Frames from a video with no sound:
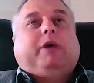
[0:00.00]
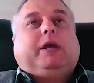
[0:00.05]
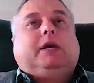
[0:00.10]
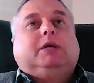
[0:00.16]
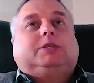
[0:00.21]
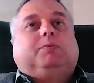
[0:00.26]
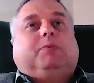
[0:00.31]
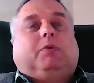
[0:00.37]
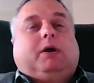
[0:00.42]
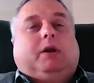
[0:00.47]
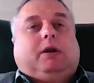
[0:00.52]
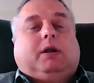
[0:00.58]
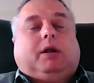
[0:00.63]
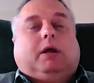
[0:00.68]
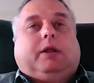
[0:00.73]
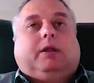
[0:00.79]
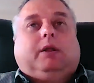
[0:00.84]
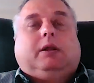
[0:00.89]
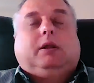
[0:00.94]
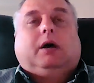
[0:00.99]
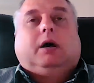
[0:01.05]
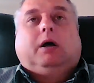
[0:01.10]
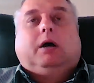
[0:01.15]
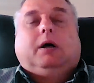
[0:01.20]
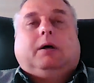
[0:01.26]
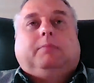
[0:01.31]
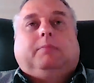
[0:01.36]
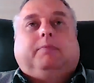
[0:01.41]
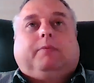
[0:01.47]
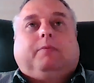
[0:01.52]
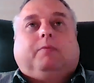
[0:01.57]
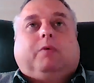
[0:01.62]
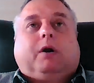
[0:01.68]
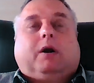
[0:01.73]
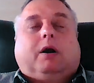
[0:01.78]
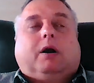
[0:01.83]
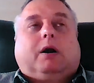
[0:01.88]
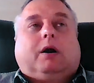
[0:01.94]
biggest one, and
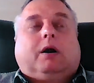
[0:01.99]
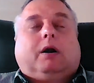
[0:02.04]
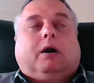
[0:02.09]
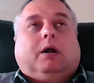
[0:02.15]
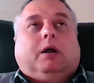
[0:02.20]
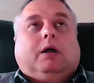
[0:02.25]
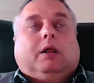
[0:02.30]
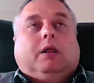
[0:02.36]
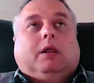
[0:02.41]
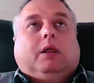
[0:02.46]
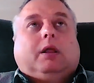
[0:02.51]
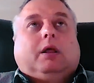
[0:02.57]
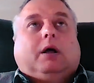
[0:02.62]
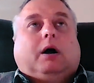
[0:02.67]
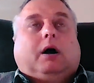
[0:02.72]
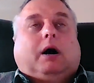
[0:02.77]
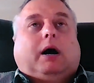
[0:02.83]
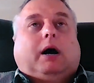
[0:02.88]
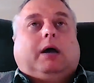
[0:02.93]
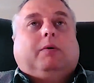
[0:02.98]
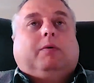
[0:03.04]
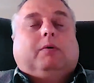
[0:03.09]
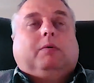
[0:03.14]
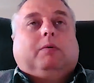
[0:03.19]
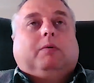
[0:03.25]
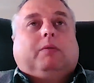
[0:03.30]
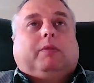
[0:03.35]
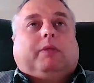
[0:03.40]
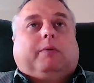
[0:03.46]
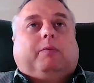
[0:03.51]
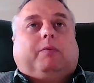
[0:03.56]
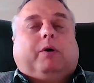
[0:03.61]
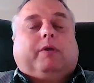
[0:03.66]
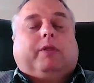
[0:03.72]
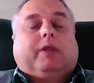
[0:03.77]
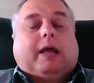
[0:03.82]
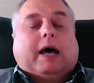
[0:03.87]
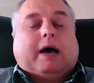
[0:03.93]
where
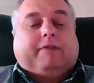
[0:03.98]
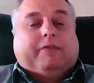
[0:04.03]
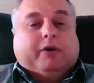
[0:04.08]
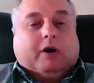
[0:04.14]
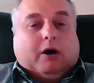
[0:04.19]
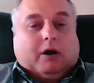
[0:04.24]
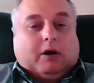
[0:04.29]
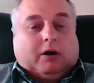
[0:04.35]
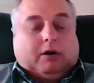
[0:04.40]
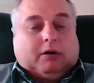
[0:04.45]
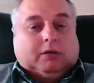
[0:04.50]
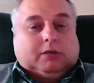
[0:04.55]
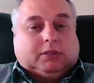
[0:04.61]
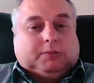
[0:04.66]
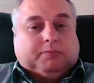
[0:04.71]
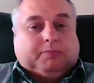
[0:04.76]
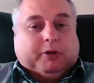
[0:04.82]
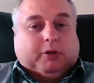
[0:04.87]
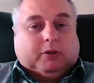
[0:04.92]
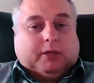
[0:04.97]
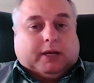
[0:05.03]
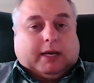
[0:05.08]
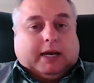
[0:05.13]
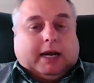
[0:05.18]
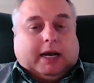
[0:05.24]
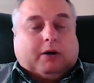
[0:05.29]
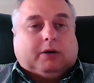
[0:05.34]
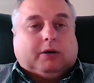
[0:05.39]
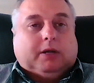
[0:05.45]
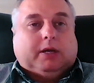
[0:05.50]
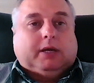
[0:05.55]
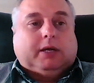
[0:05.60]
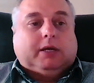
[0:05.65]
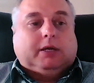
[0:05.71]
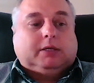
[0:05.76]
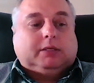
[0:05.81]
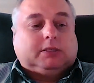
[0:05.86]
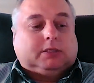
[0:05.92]
the Laughing Otter is building out
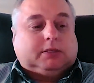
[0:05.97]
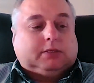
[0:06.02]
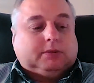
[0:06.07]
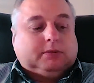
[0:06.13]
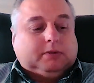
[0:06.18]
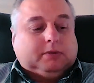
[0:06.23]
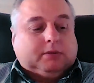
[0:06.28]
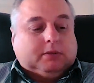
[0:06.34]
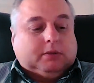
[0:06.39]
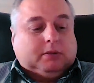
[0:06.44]
is